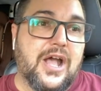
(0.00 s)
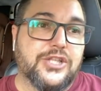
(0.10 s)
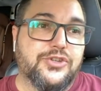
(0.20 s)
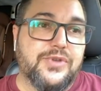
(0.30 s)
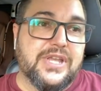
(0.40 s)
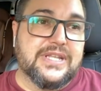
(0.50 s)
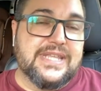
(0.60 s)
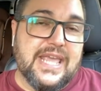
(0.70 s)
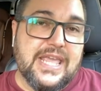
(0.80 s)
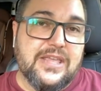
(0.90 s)
doing a
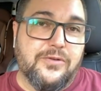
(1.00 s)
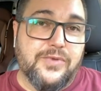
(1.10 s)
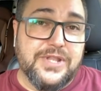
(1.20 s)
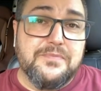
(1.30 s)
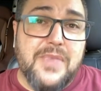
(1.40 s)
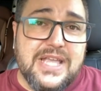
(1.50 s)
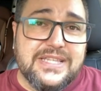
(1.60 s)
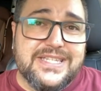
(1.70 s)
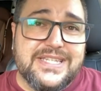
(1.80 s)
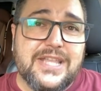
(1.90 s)
day with
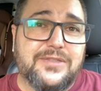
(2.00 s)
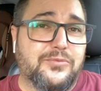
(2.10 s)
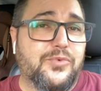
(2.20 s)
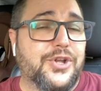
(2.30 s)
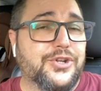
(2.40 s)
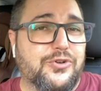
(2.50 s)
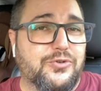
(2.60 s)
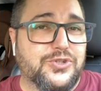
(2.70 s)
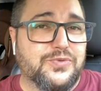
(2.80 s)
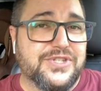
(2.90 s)
mindset, one
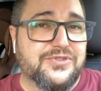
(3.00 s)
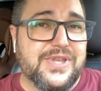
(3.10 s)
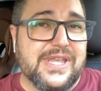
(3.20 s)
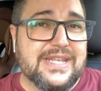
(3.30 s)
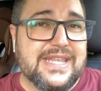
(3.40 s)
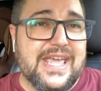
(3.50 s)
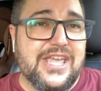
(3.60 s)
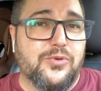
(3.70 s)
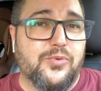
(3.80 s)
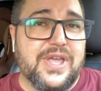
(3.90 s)
coach was doing a
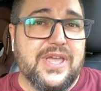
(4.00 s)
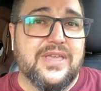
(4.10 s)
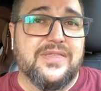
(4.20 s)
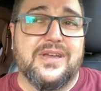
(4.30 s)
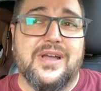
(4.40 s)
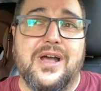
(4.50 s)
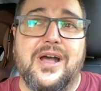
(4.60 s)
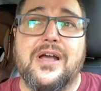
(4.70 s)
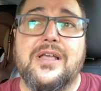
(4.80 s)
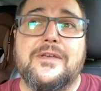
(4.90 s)
day with
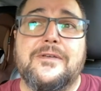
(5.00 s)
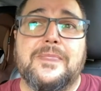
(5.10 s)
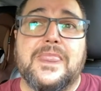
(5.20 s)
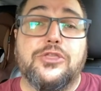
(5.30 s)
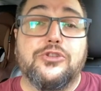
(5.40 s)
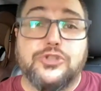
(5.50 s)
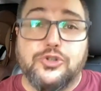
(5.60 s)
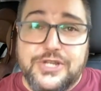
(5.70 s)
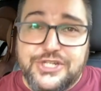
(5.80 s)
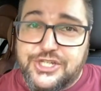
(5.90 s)

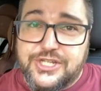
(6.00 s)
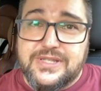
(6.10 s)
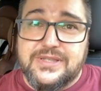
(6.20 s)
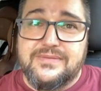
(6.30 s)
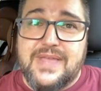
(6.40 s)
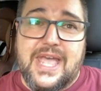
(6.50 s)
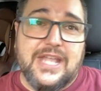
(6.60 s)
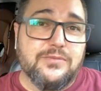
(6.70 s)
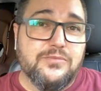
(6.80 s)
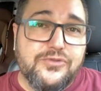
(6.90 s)
nutrition
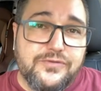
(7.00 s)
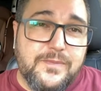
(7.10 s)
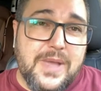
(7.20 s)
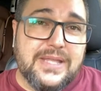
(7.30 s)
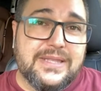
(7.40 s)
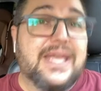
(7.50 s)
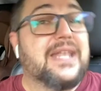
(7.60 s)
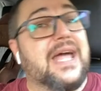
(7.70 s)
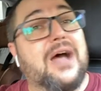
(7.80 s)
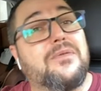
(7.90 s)
and movement,
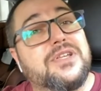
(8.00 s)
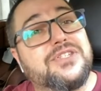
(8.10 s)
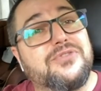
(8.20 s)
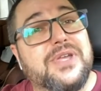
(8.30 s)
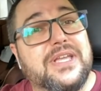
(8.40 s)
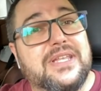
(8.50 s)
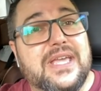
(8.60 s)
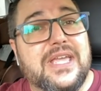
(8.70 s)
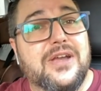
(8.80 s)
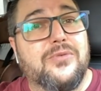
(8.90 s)
and I was doing a
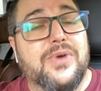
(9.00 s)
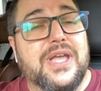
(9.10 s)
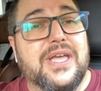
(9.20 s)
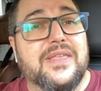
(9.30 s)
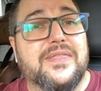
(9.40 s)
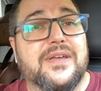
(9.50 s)
day with